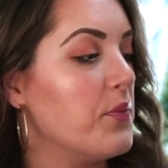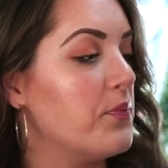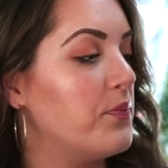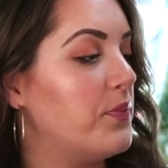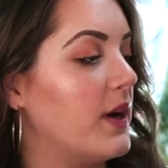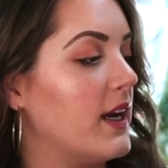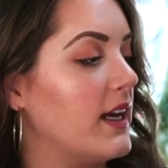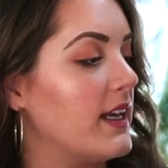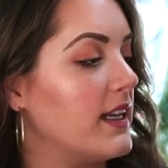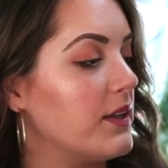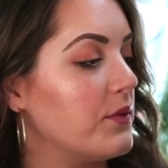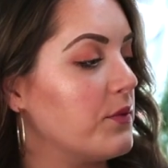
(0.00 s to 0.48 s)

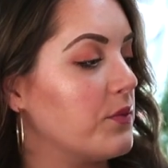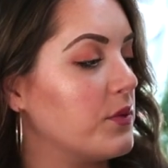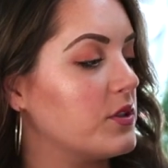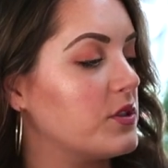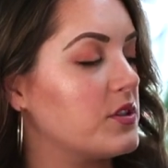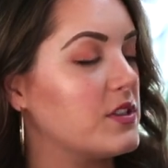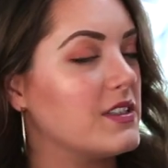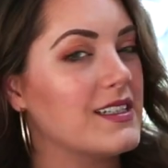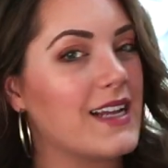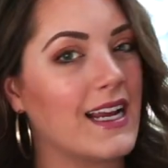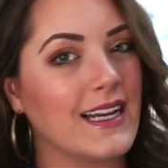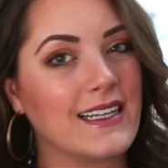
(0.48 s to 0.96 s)
But
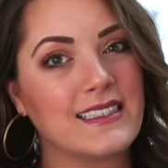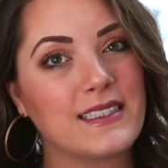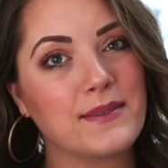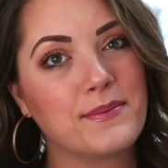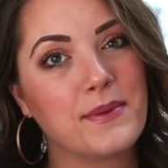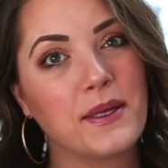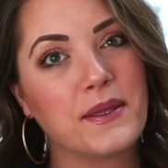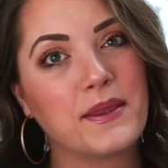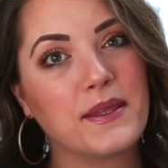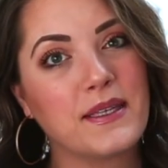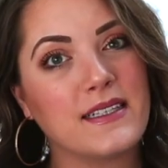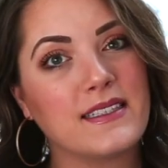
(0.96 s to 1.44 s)
what's nice
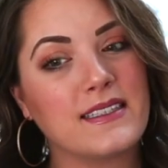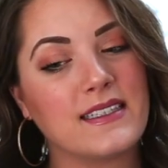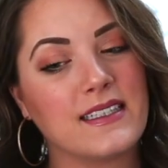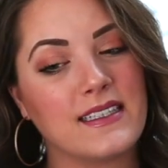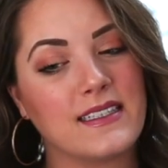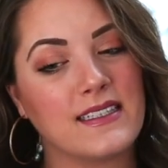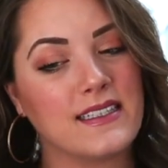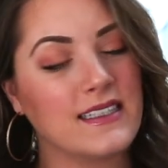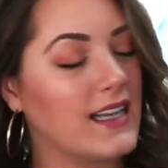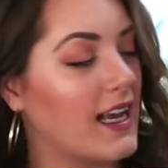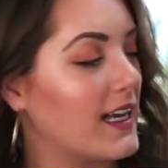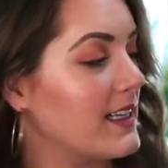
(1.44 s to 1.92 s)
about this
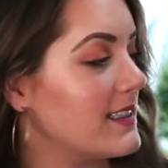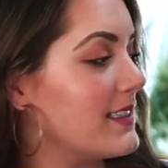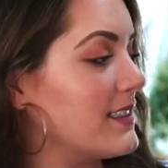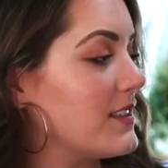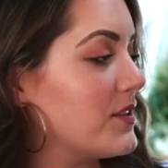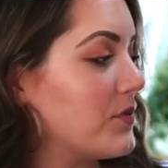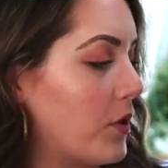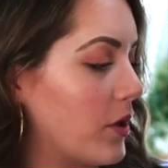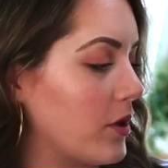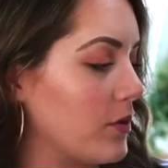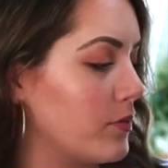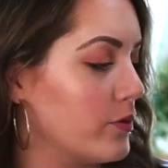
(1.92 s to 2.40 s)
is, yes,
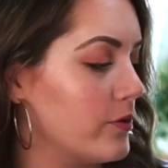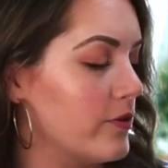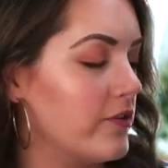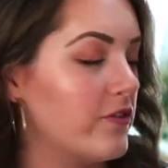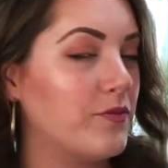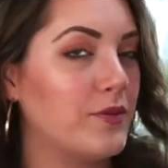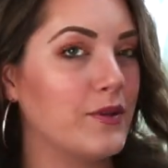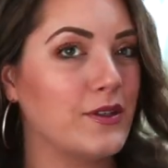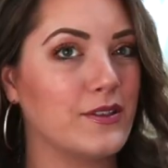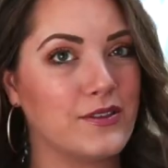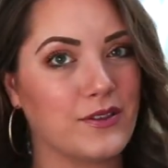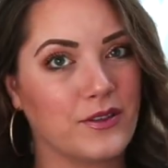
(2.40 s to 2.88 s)
it's
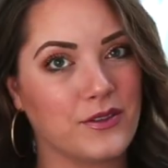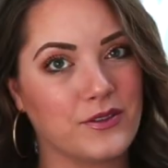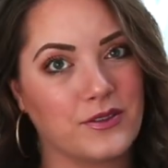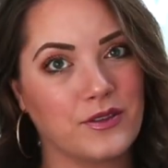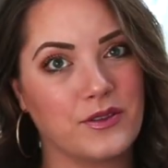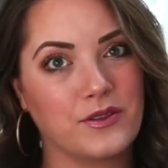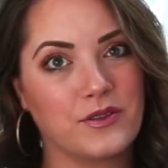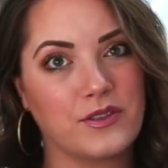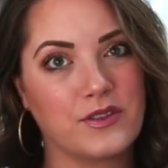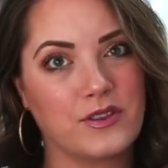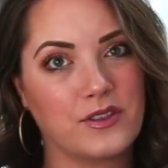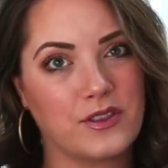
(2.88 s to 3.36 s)
waterproof, but it's
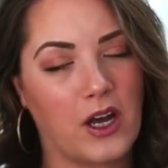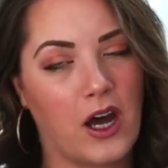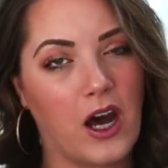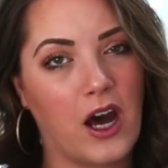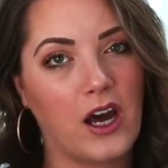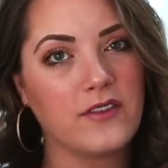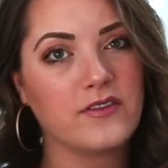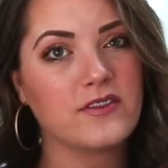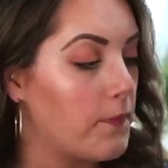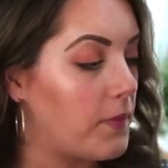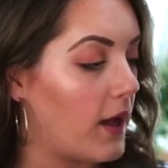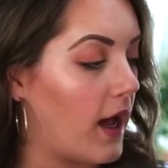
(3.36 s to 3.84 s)
also
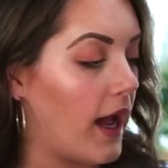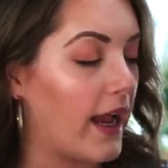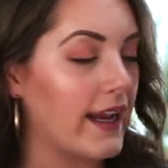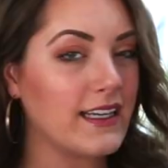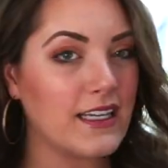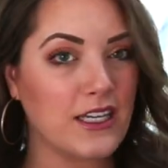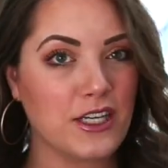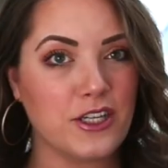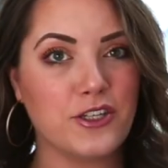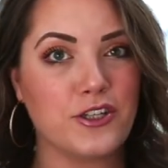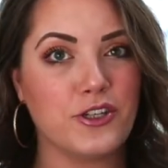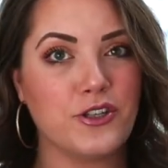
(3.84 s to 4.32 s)
soft. But I
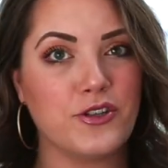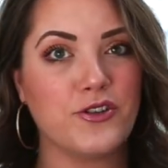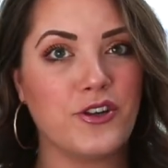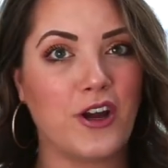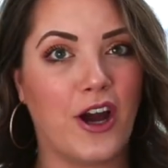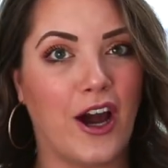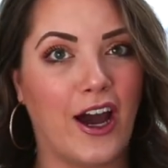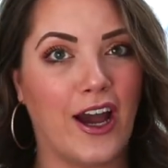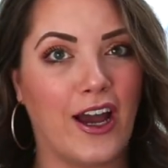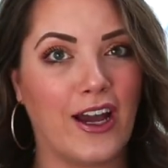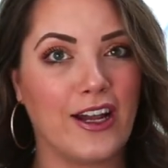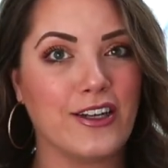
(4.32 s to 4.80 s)
kid you
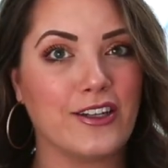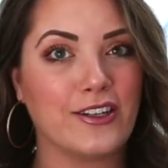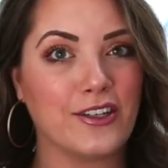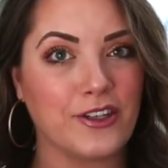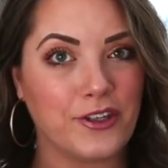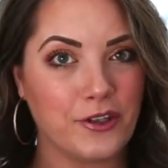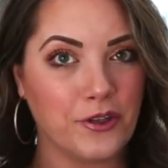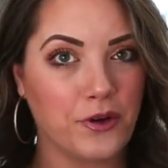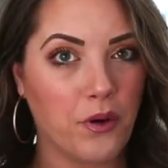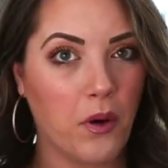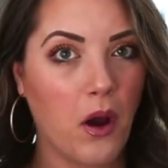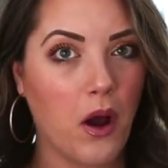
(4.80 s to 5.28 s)
not,
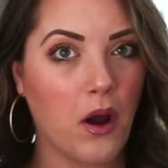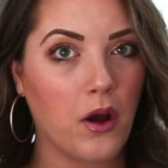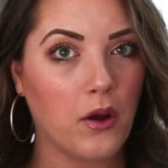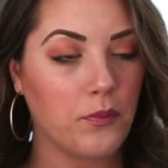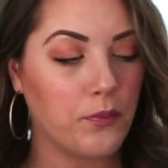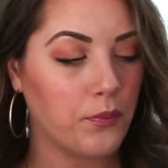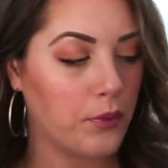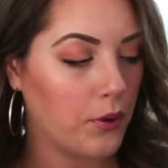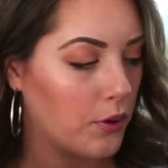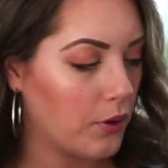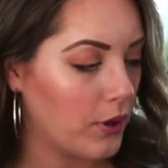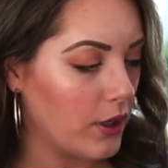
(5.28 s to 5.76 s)
you
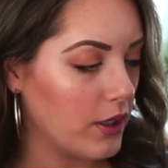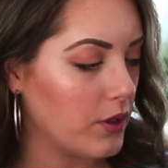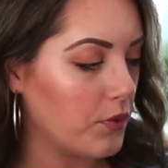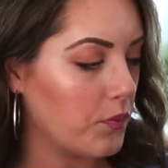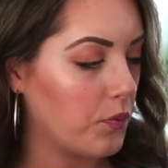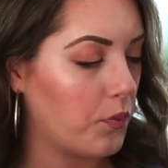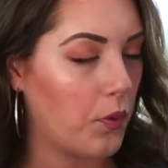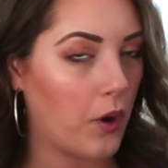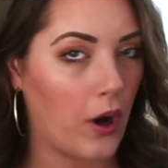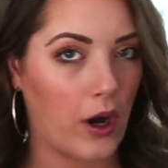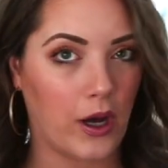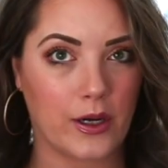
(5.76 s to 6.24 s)

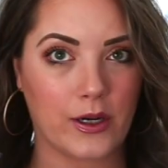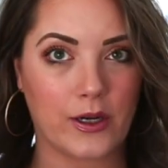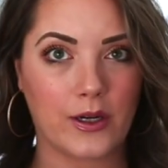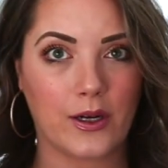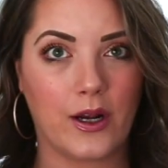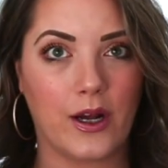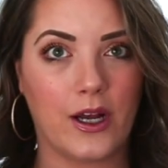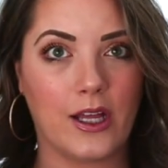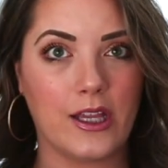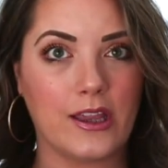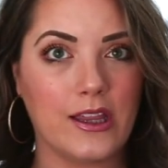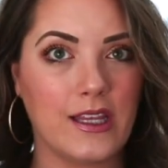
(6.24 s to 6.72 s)
put
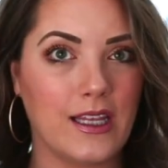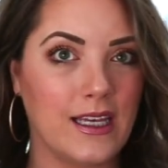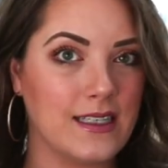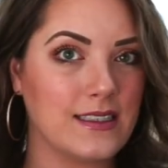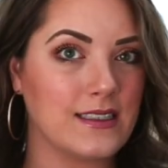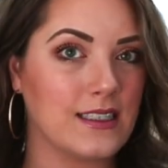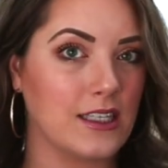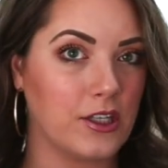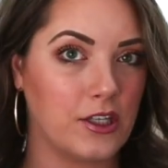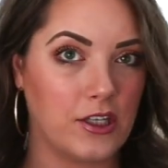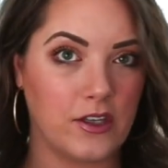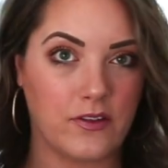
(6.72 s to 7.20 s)
water on
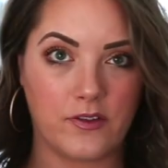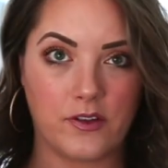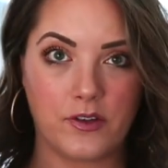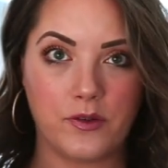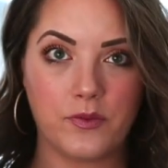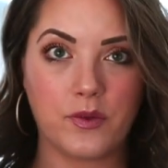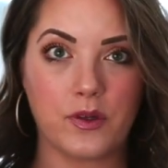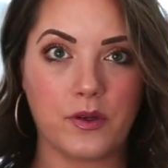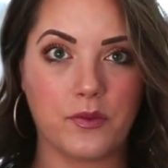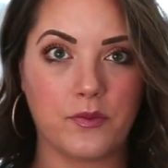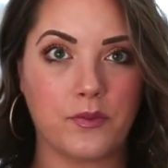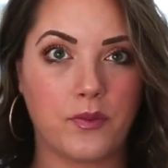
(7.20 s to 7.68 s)
this, like if
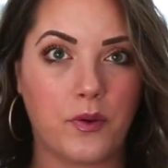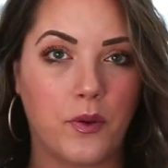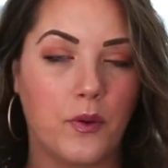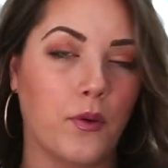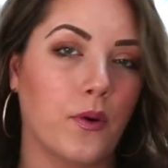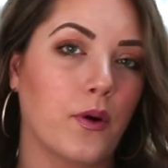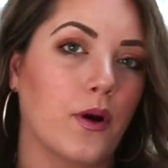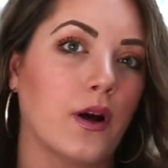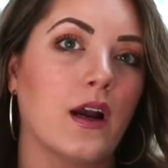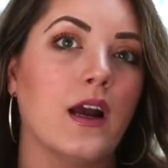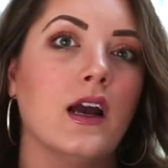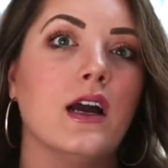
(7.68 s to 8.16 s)
you would
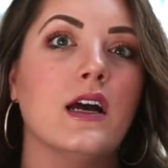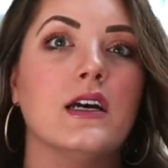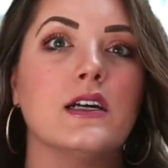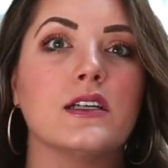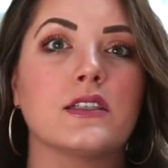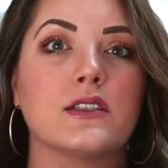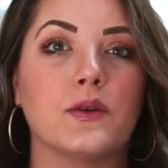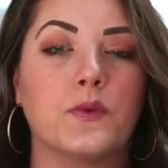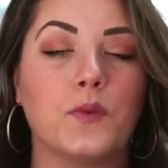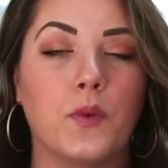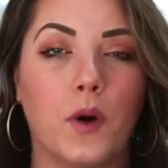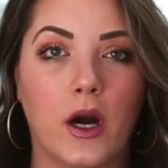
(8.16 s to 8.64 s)
pour
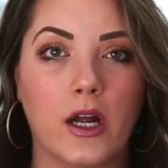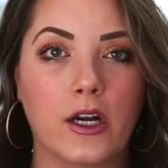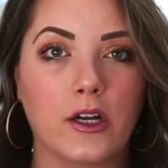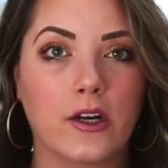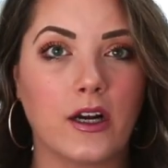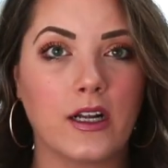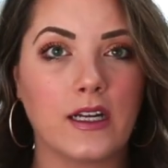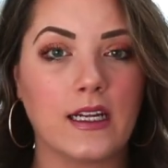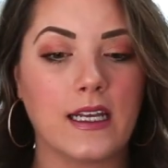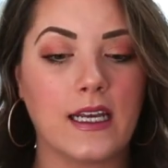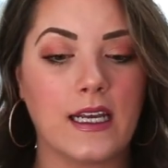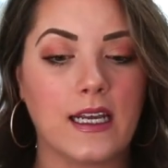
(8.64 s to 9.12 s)
some water
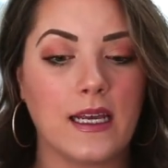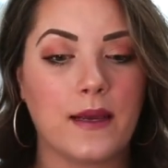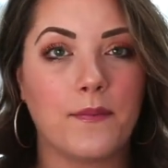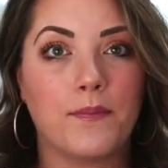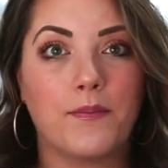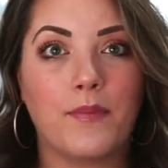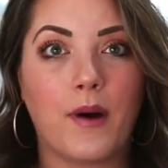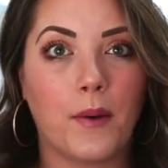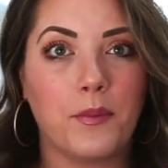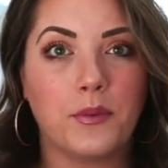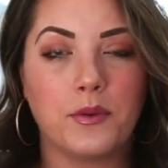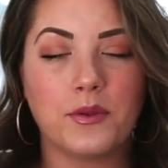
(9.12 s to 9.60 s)
on it,
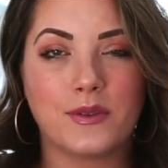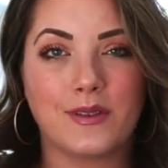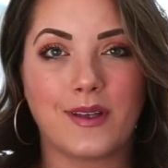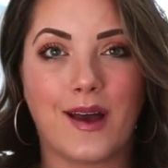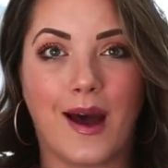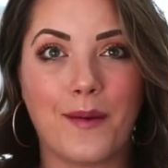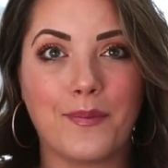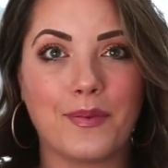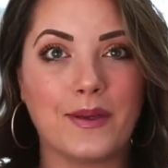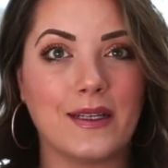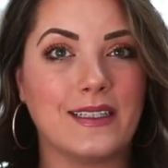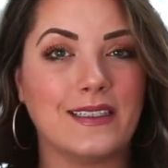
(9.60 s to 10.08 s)
it bubbles
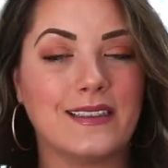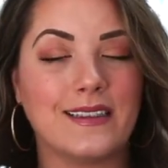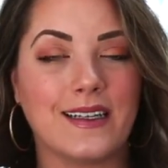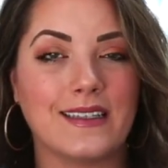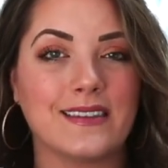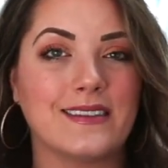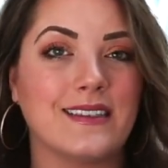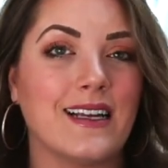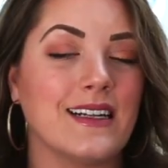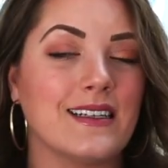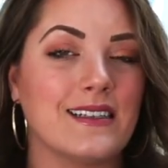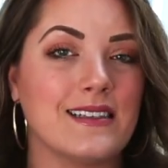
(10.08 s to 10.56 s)
up, it
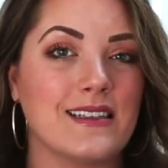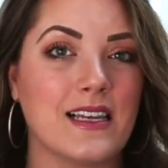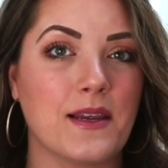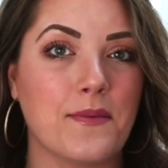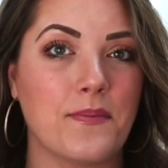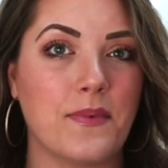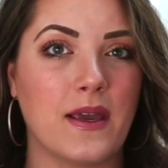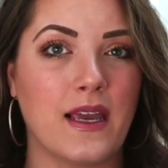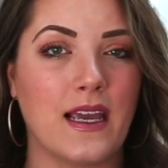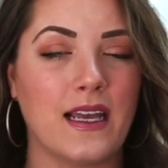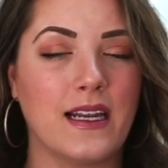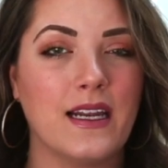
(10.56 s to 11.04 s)
does not
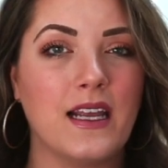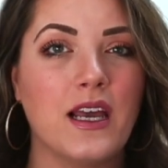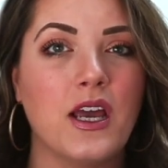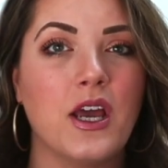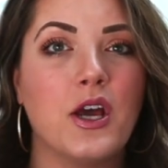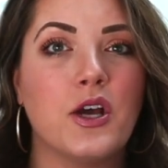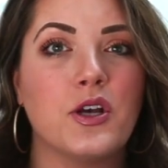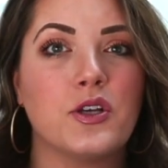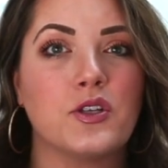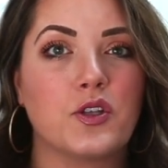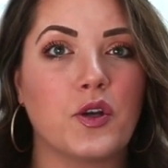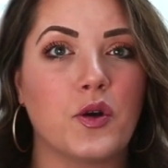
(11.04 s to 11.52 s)
seep in,
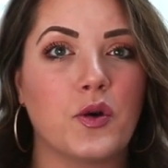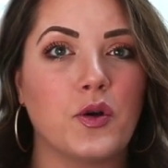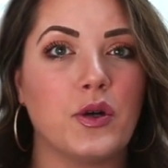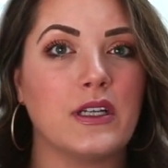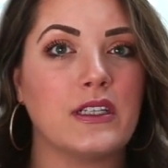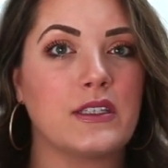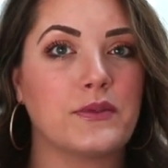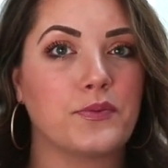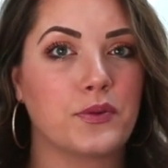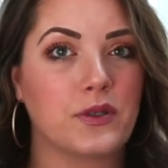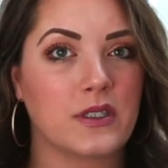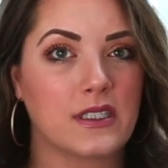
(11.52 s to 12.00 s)
so
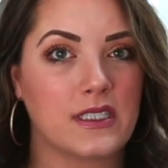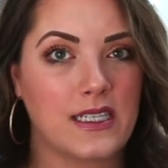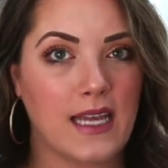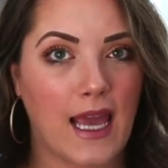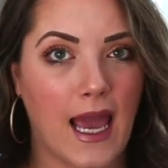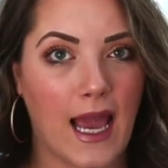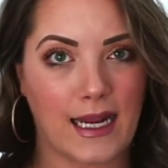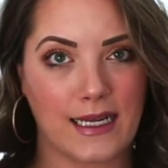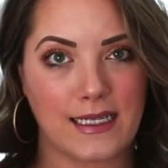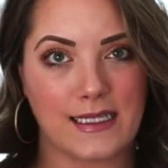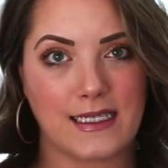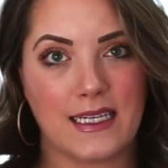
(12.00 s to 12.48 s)
it's
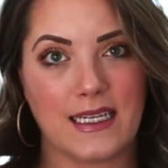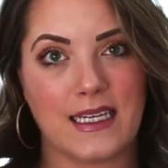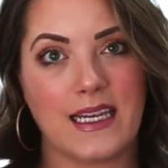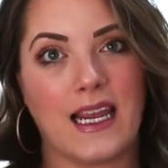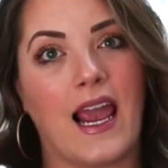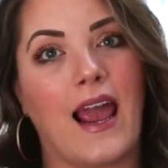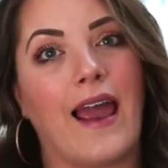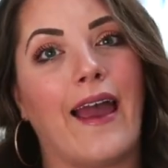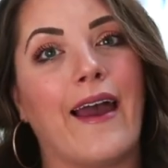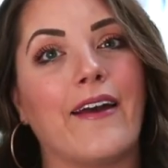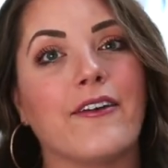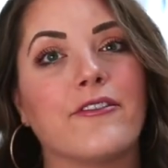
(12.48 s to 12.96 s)
protecting
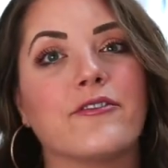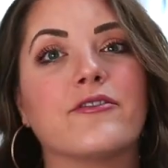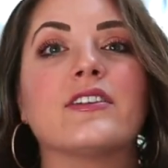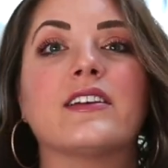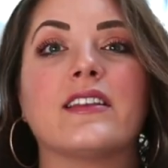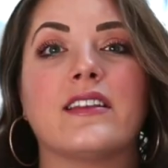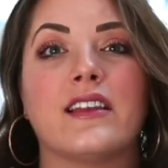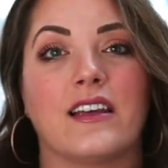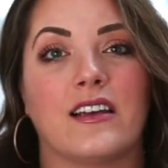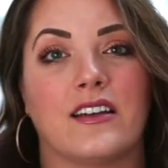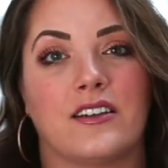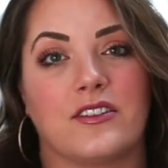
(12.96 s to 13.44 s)

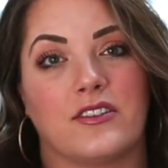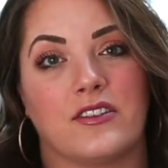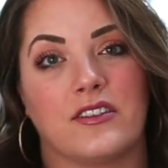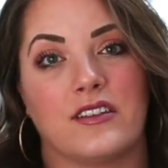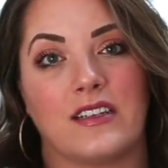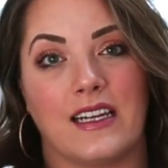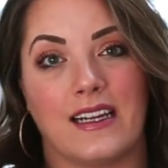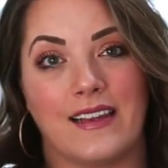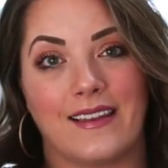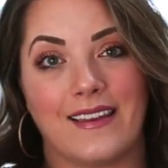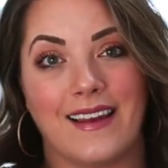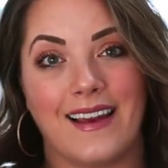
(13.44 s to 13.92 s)
everything
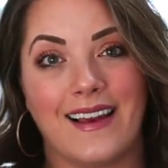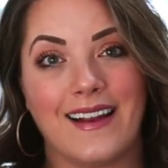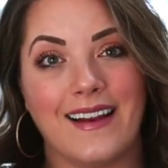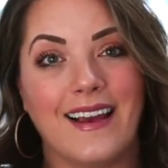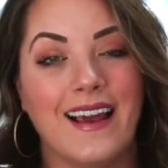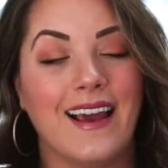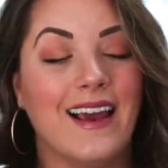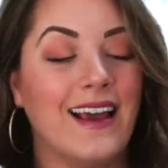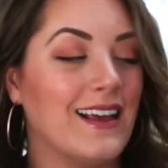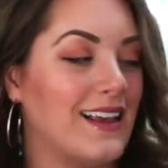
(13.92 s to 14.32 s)
underneath it.